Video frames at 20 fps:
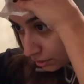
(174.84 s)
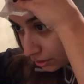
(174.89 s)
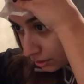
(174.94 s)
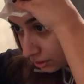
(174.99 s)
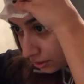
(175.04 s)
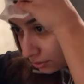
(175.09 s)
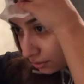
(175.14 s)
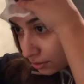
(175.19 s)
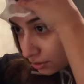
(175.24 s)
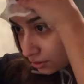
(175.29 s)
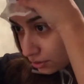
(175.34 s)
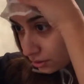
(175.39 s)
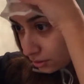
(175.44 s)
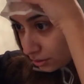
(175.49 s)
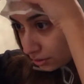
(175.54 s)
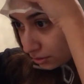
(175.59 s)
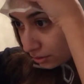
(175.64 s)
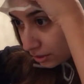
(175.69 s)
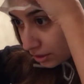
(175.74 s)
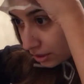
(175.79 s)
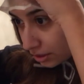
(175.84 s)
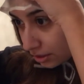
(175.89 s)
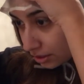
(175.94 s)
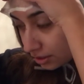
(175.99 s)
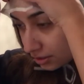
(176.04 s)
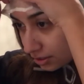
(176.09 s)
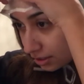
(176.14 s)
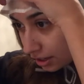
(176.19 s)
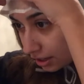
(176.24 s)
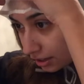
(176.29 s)
you're going to do
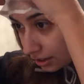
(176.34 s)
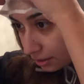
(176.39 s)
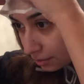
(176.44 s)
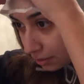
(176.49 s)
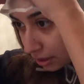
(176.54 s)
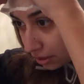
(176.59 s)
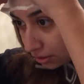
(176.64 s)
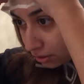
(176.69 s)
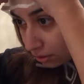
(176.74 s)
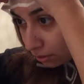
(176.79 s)
is kind of make the